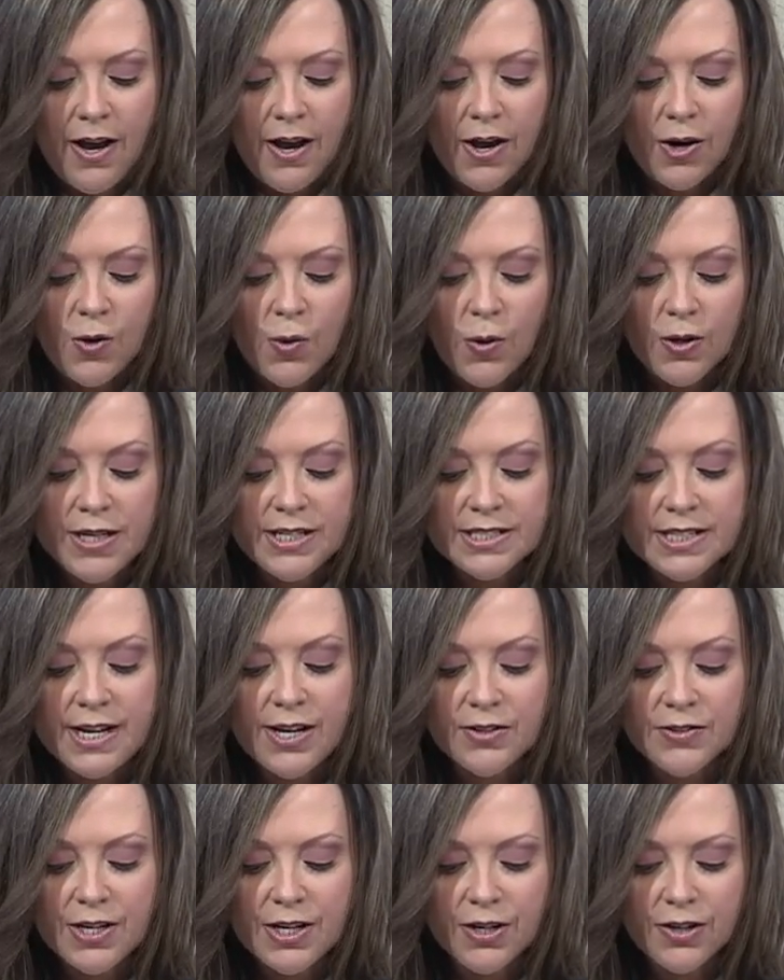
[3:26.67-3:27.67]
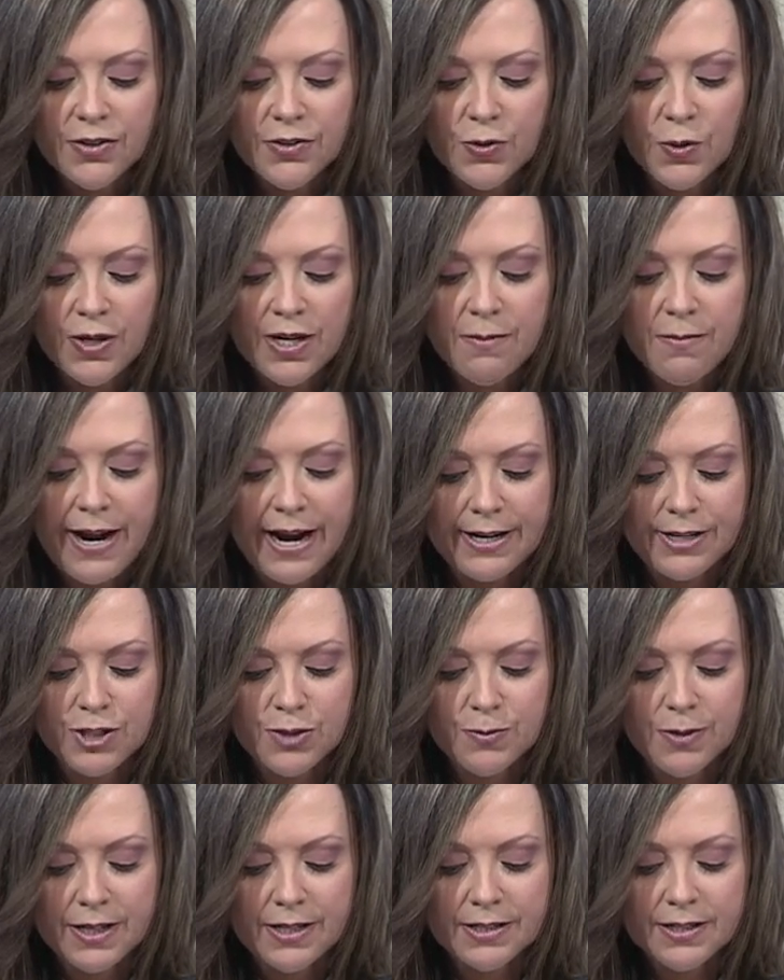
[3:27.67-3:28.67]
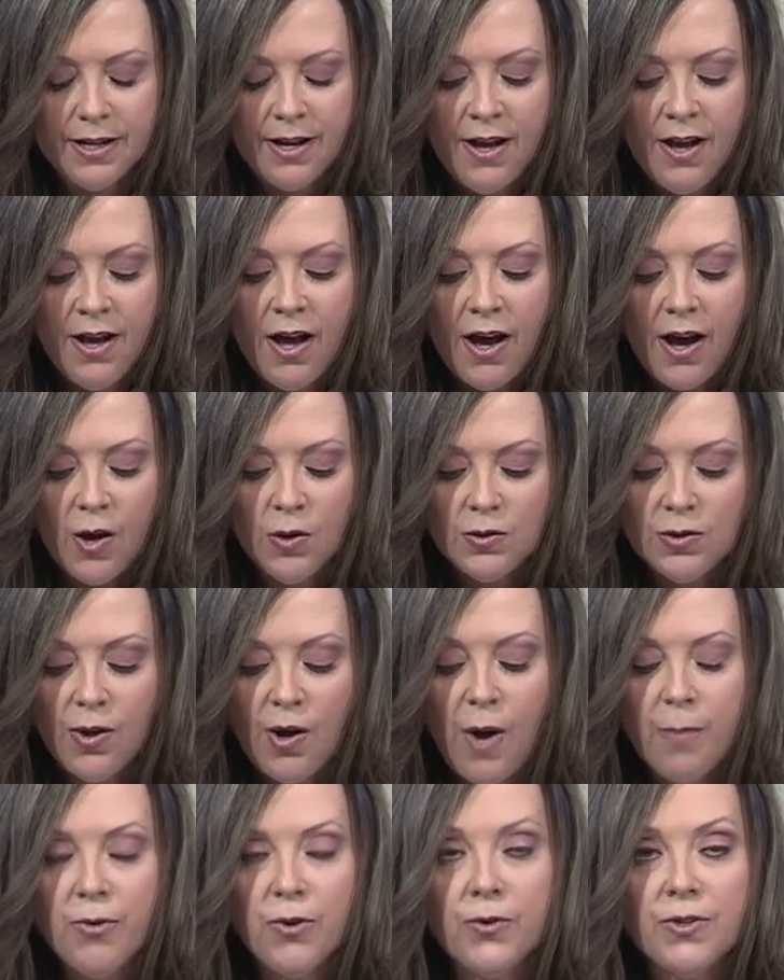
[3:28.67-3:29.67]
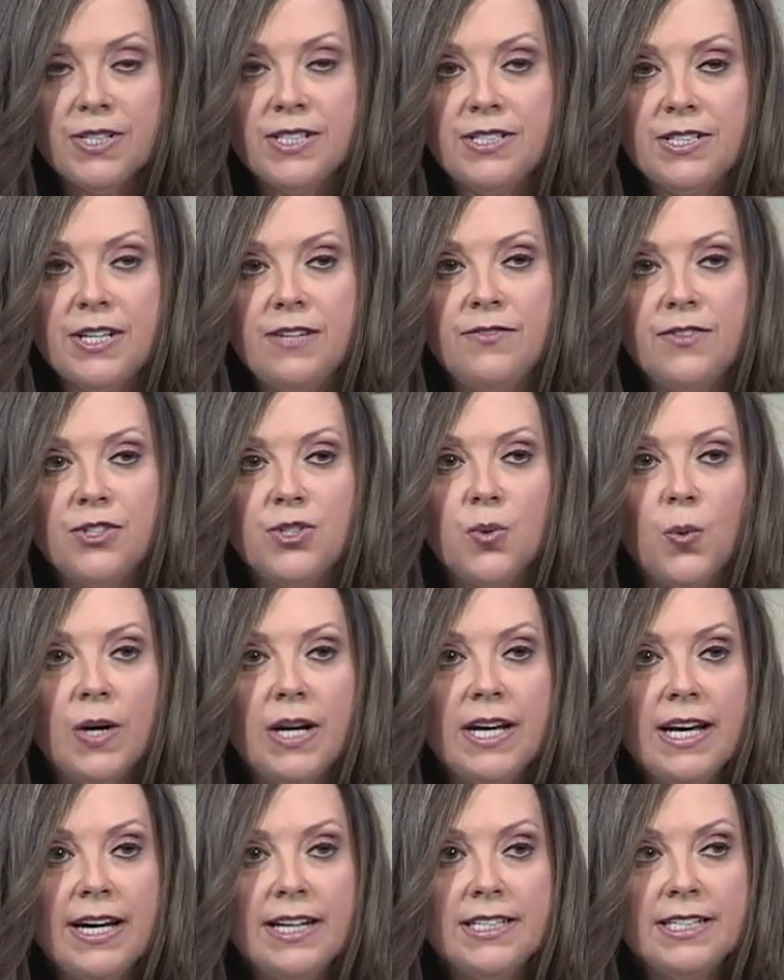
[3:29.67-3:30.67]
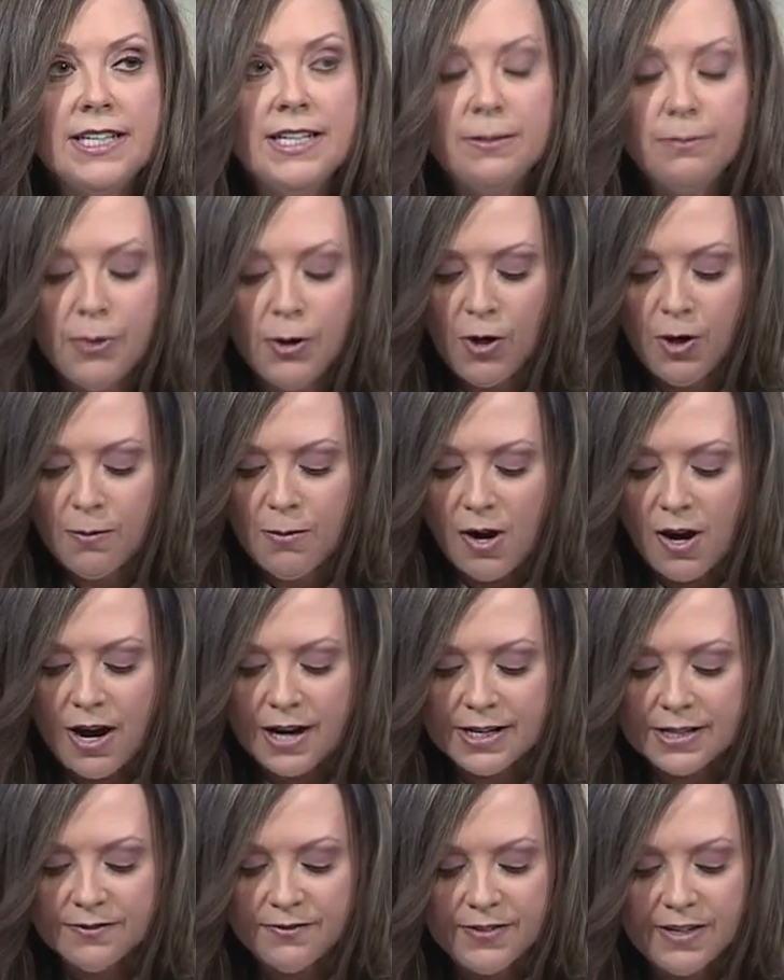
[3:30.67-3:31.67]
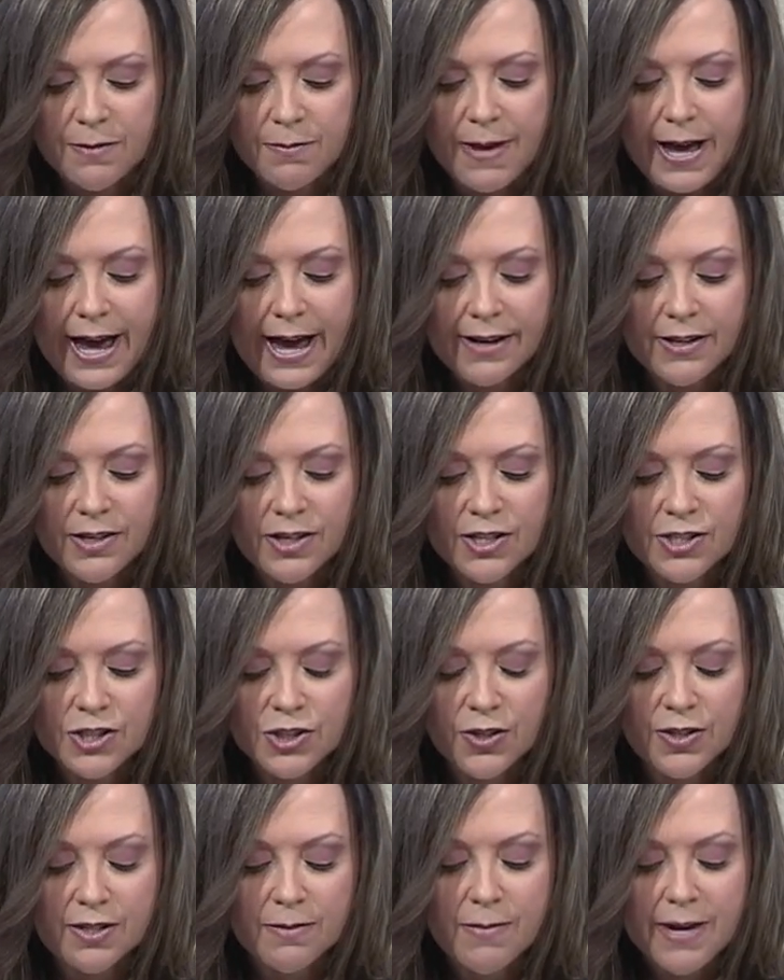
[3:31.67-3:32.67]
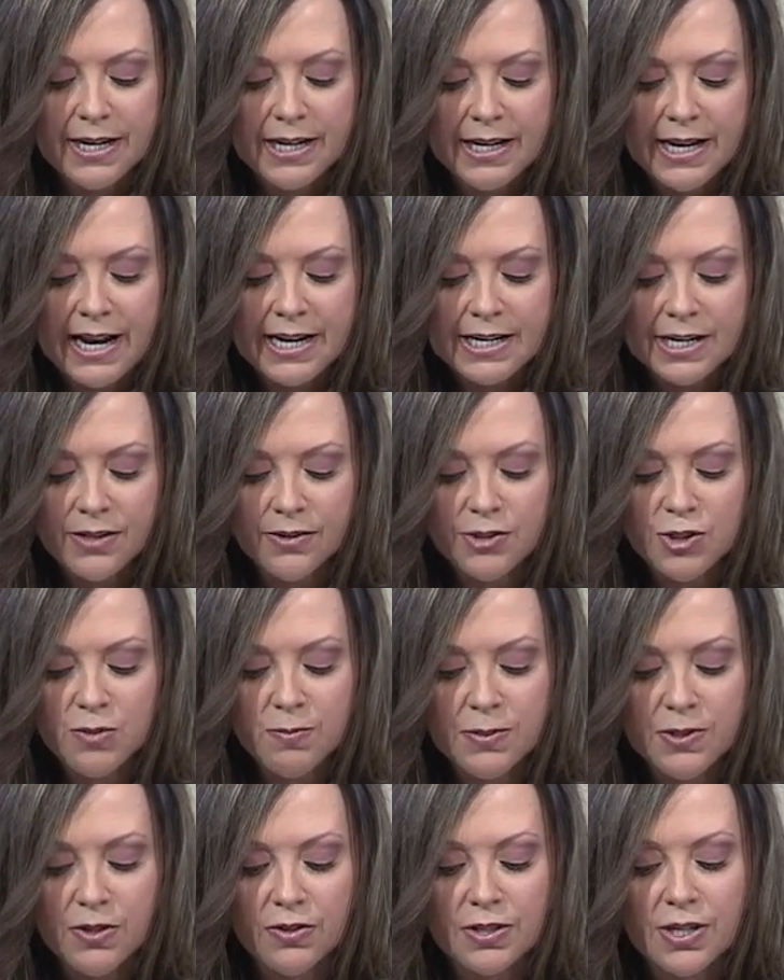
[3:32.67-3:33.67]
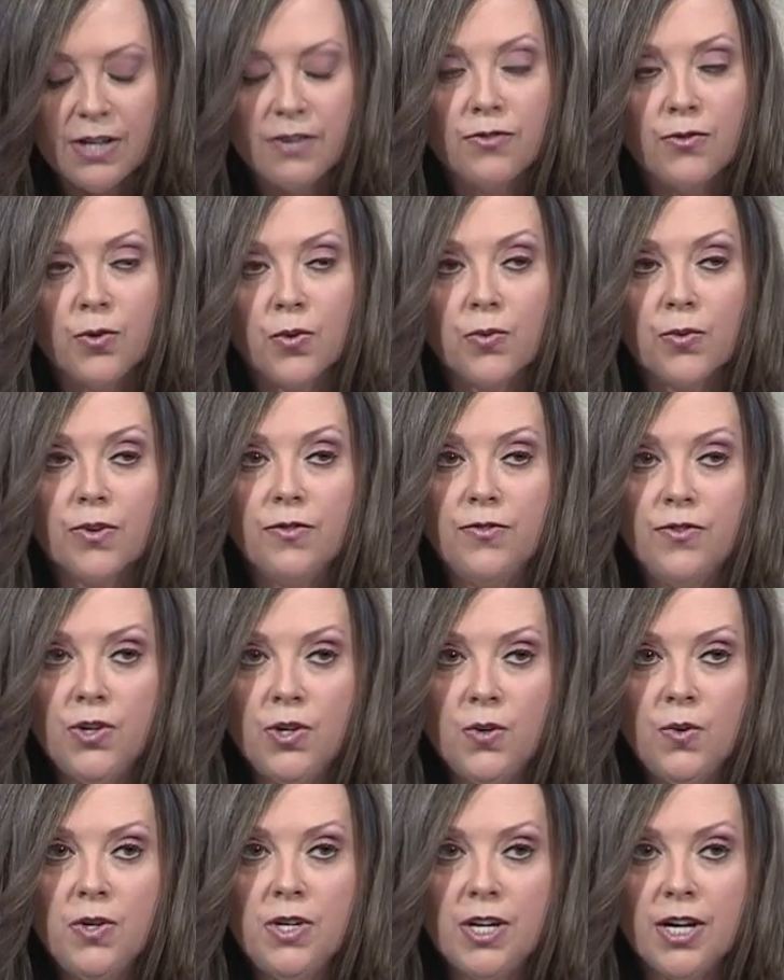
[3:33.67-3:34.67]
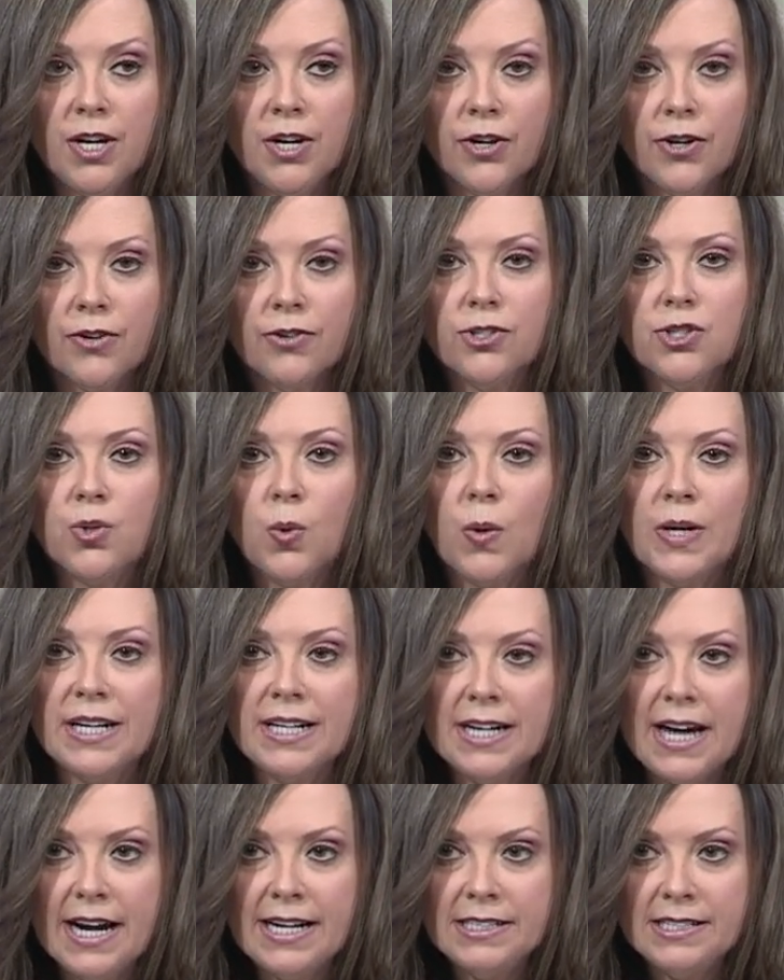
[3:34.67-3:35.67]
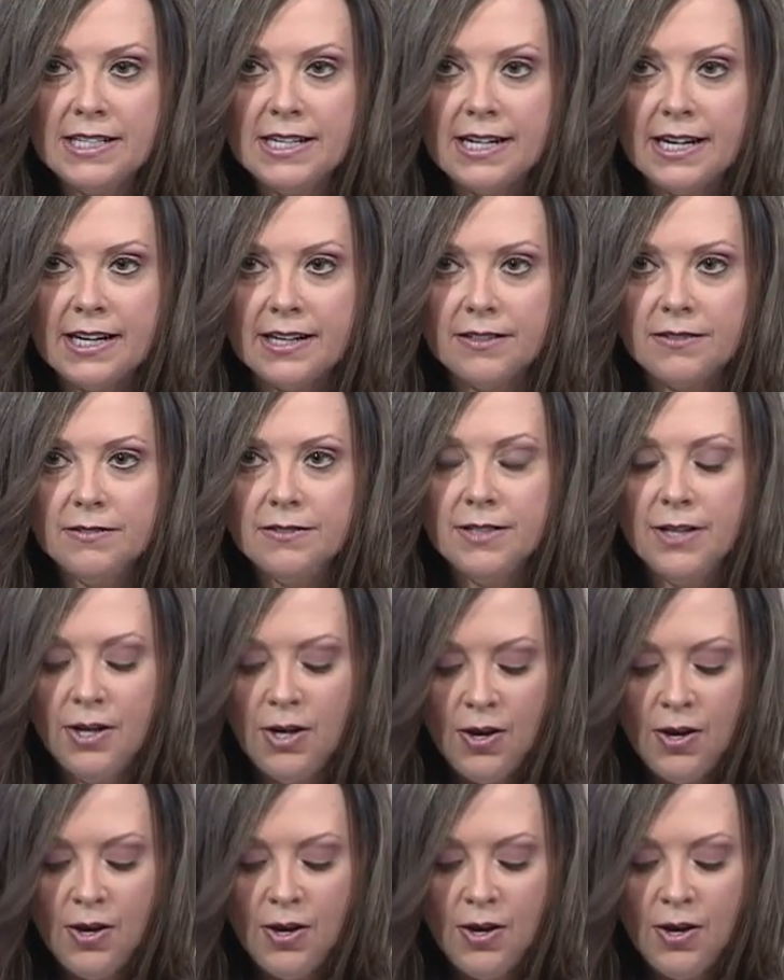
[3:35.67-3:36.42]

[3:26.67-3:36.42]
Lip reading: According to Healthcare Authority management, Oklahoma received the 2018 PERM audit feedback concerning Medicaid eligibility for review year 2019,